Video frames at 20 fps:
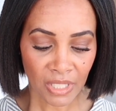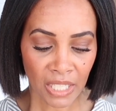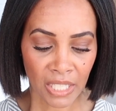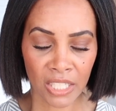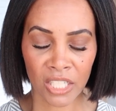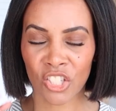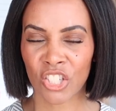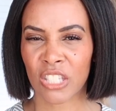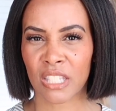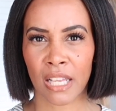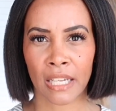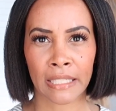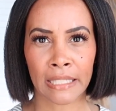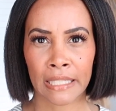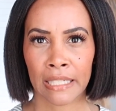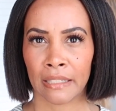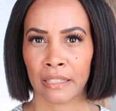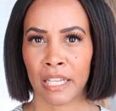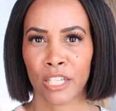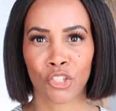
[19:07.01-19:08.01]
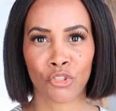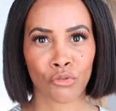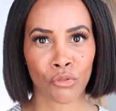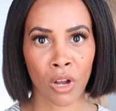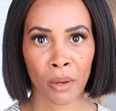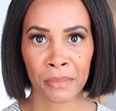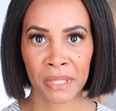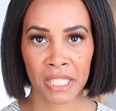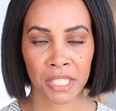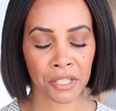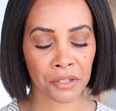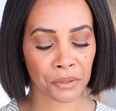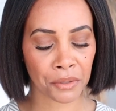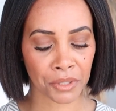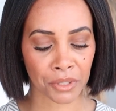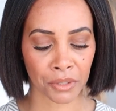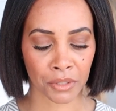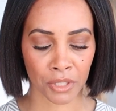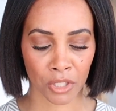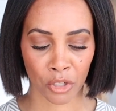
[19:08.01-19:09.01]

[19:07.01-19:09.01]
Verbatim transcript: and it's just again in that straw material